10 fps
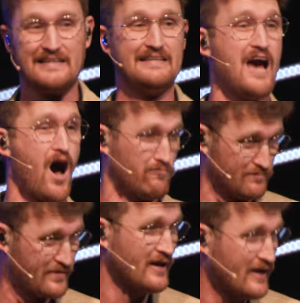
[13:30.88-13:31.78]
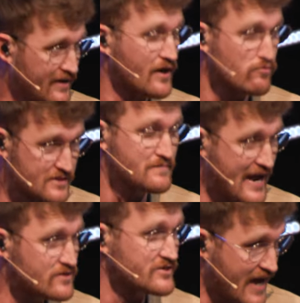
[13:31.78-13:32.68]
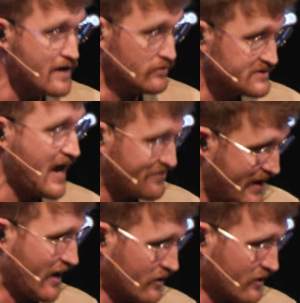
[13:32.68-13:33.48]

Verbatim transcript: y'all, there were some dangerous animals out there.